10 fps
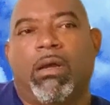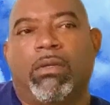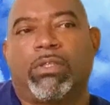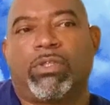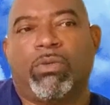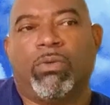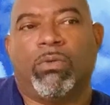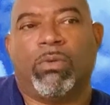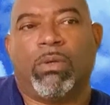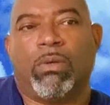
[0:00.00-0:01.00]

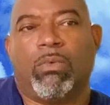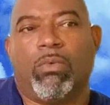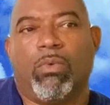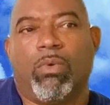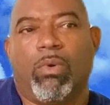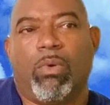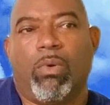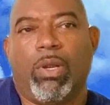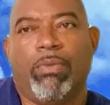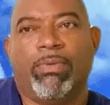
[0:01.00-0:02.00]
So
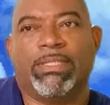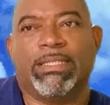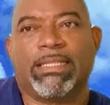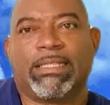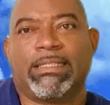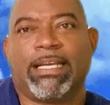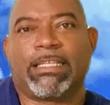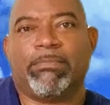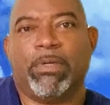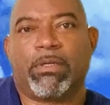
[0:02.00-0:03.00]
it wasn't just a
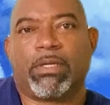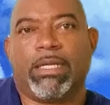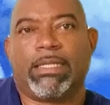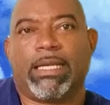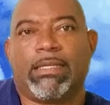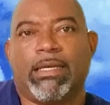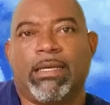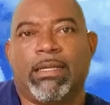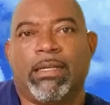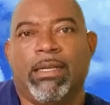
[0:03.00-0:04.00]
textbook, it had
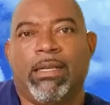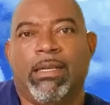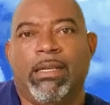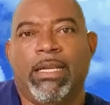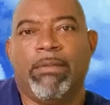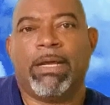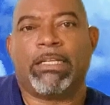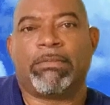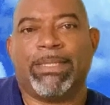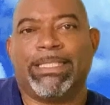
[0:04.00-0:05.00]
a learning
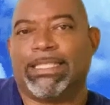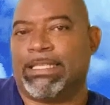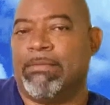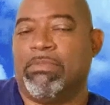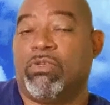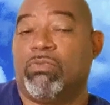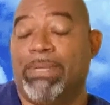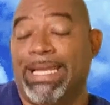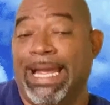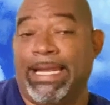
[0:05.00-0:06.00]
management system
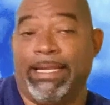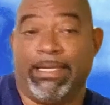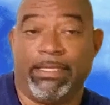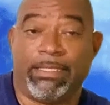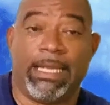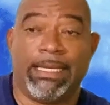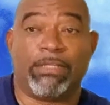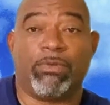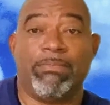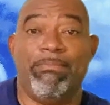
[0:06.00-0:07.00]
behind it, and that's
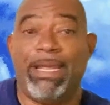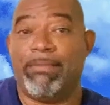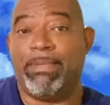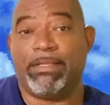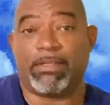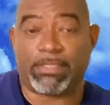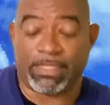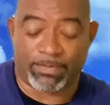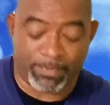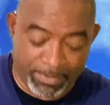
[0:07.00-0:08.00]
what made me
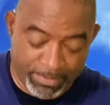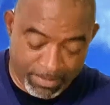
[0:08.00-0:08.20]
successful.